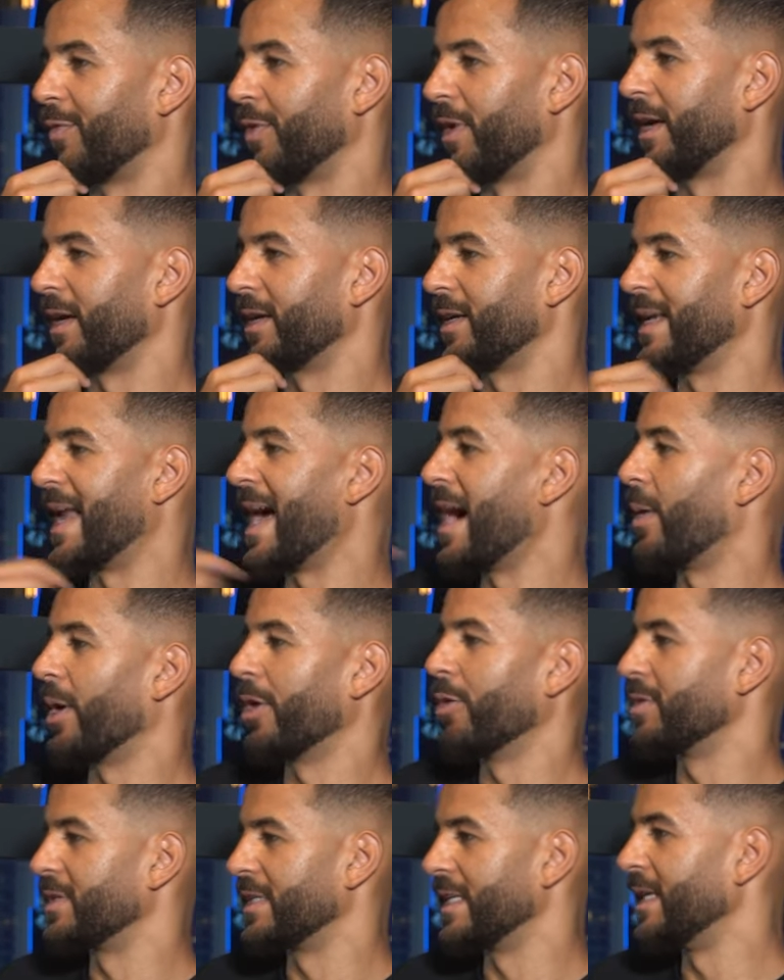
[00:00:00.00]
I feel like now I
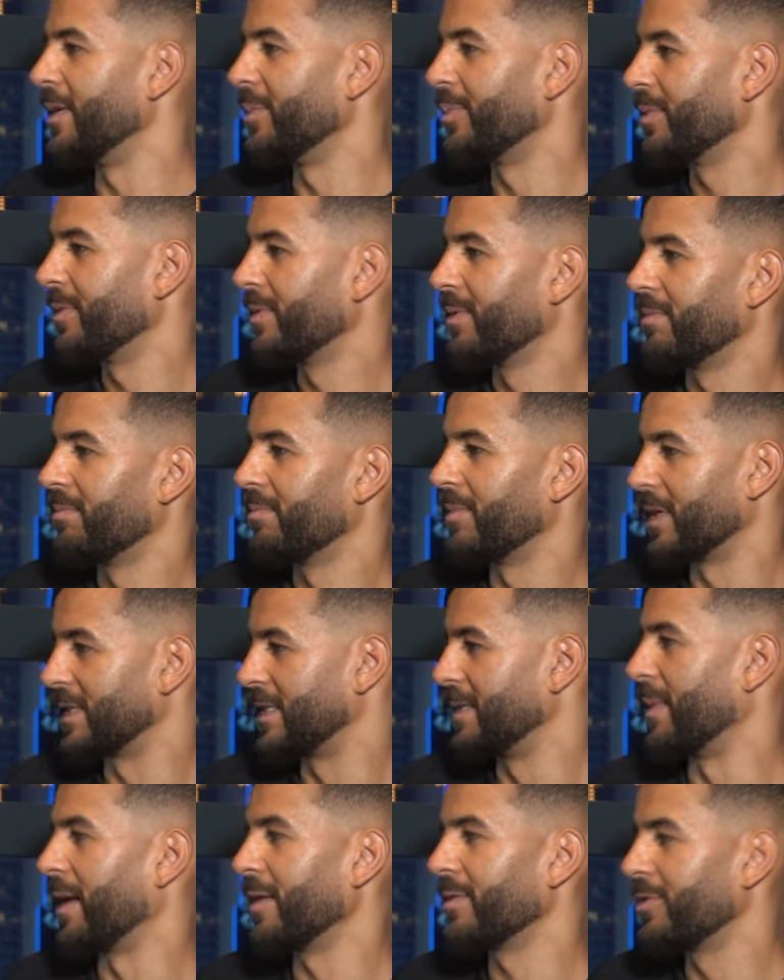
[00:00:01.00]
don't sleep. I
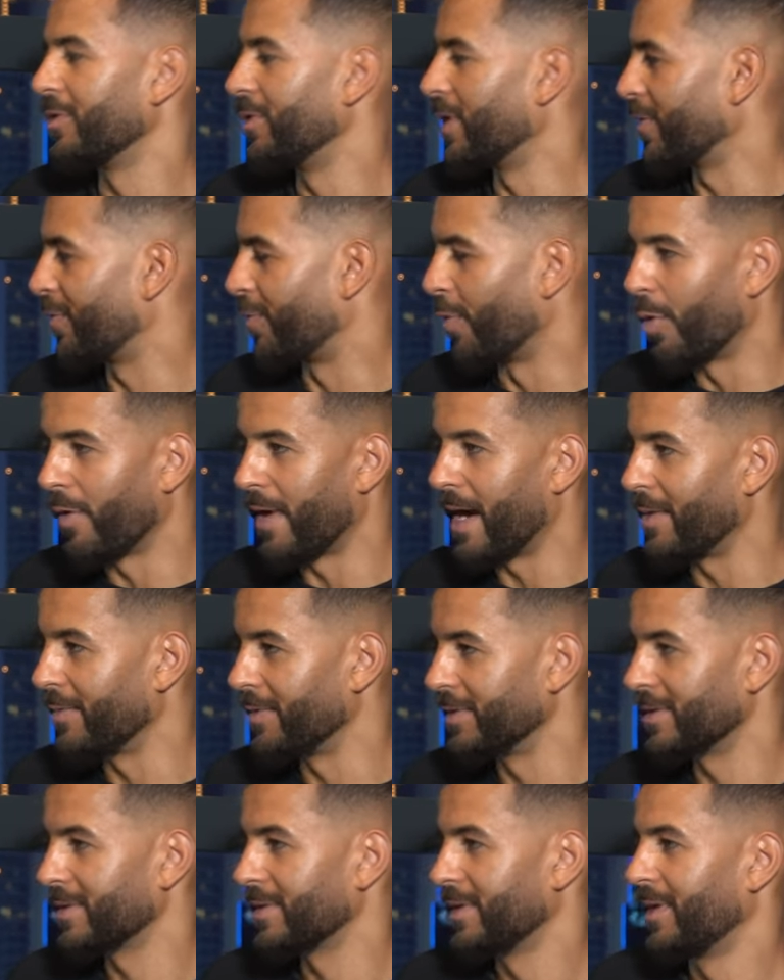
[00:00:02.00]
sleep 4
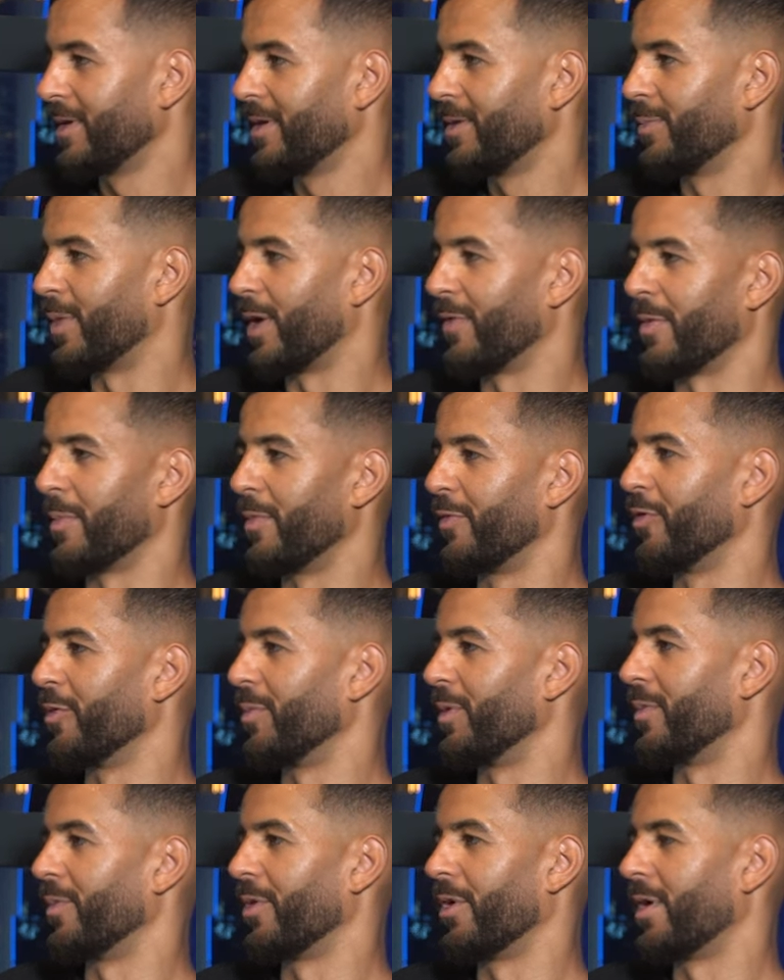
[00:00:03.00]
hours. But if I'm a
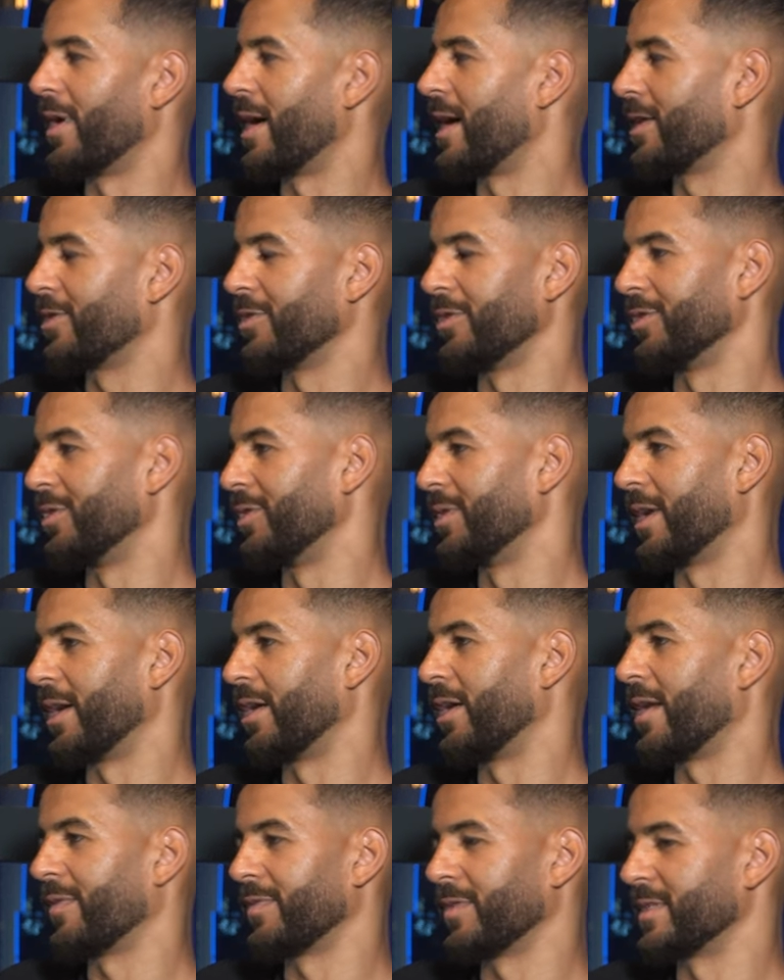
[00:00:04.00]
footballer, bro, I couldn't do that.
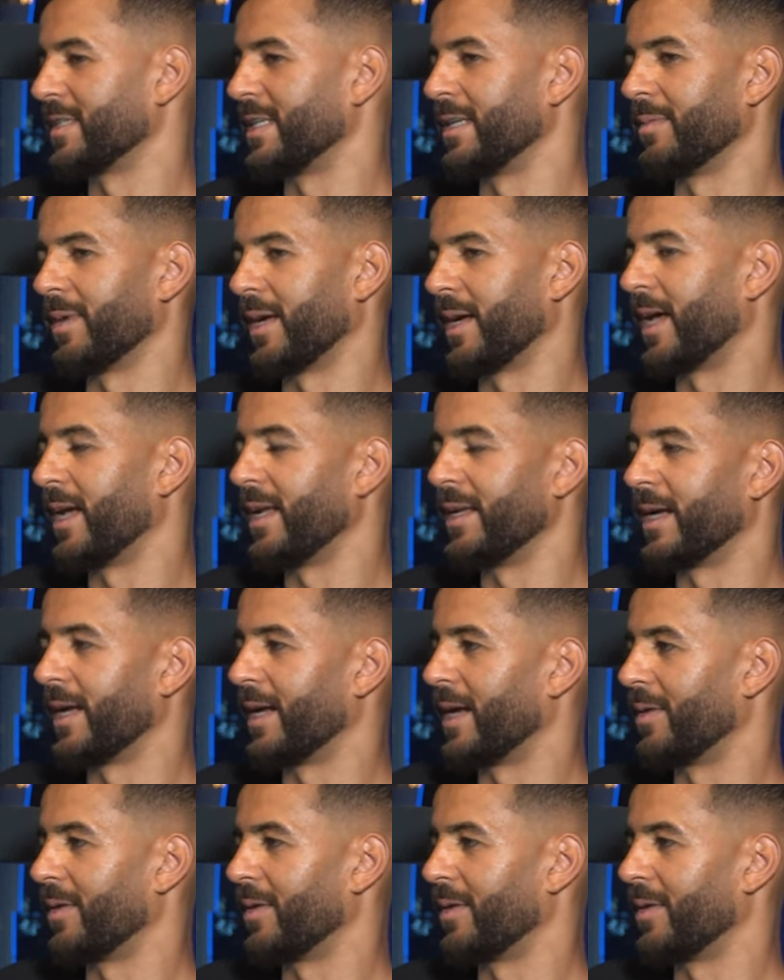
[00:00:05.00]
I'd have to sleep like 8-9